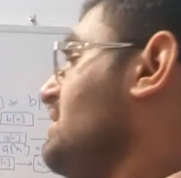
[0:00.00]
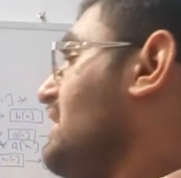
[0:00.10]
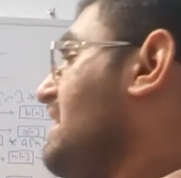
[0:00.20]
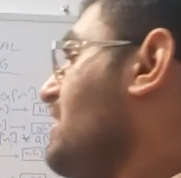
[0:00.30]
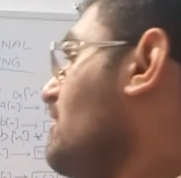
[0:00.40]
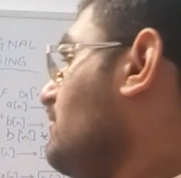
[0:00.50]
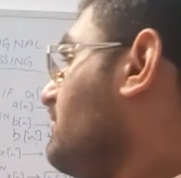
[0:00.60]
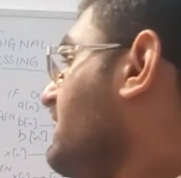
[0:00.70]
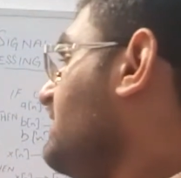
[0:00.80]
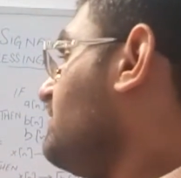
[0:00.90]
a of
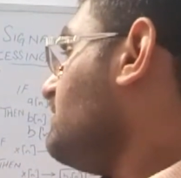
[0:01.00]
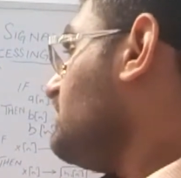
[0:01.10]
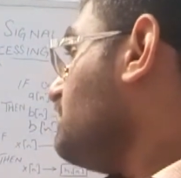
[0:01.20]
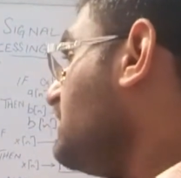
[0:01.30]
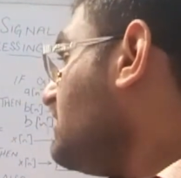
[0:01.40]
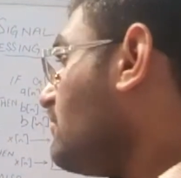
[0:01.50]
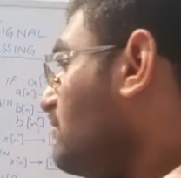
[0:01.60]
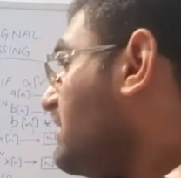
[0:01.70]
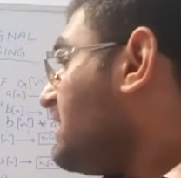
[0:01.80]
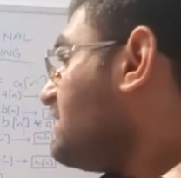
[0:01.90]
n with b of
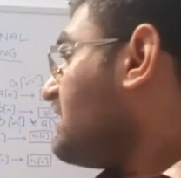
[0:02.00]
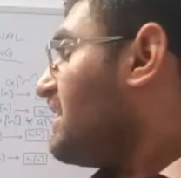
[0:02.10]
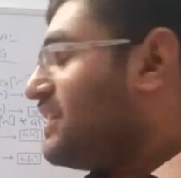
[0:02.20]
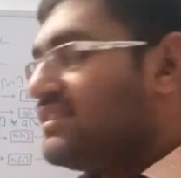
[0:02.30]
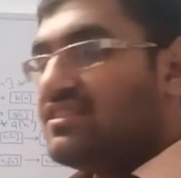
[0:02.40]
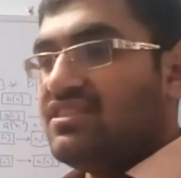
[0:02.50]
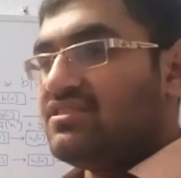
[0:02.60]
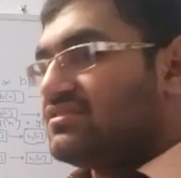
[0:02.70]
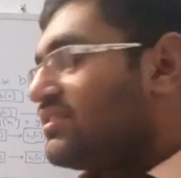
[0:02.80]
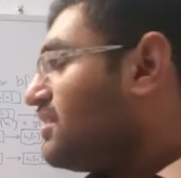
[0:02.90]
n and the
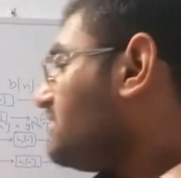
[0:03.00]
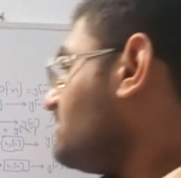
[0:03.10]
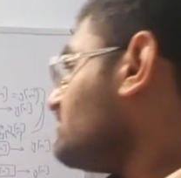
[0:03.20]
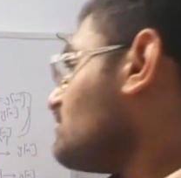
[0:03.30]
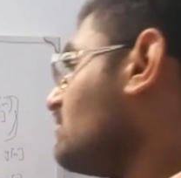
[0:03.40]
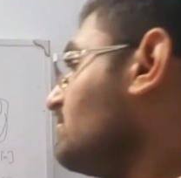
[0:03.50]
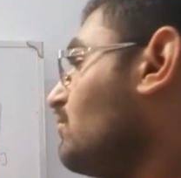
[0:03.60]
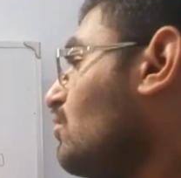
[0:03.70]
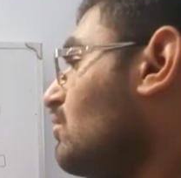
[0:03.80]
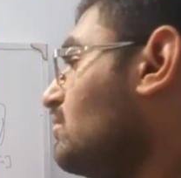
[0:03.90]
result is
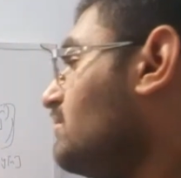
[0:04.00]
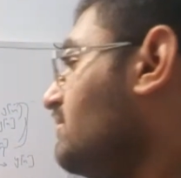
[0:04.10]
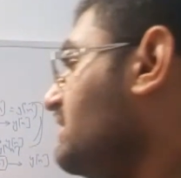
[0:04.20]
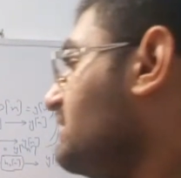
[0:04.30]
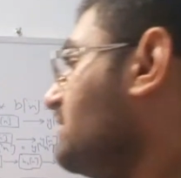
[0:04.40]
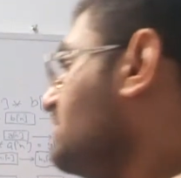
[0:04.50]
convolved with the